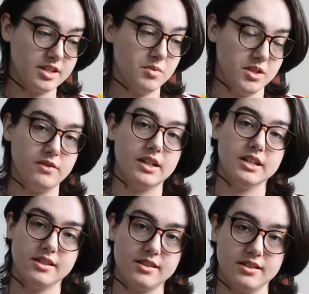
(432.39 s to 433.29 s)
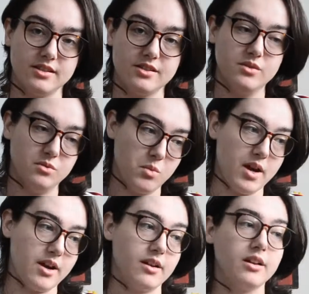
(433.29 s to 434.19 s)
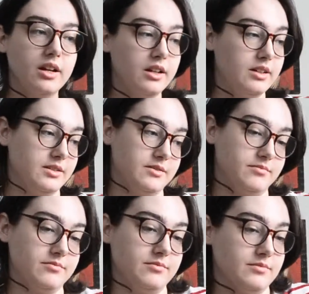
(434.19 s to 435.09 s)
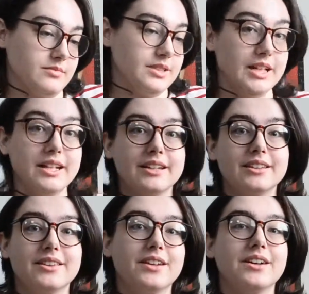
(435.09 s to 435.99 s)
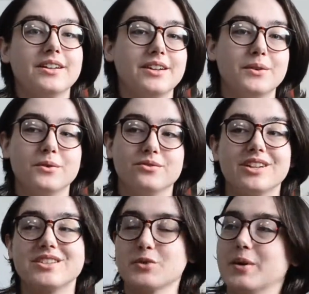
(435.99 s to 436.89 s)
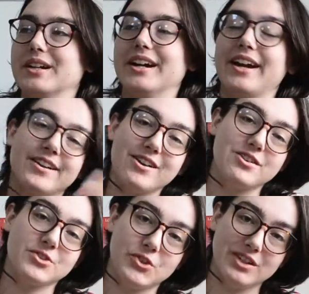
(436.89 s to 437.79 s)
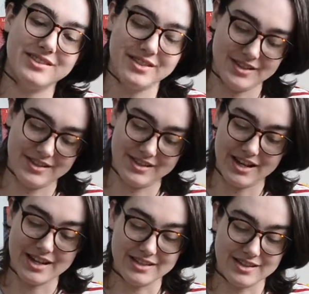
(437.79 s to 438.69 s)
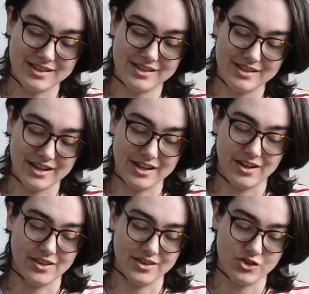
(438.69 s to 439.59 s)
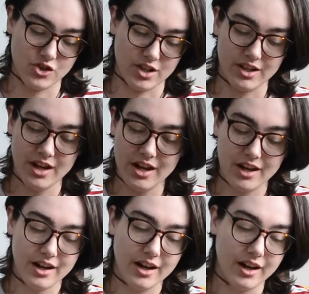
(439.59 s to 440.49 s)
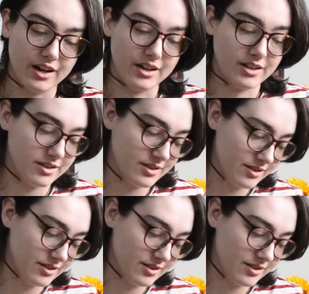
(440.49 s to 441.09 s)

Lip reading: specific instance where letting the racist white guy air out his grievances and say all this shit uh,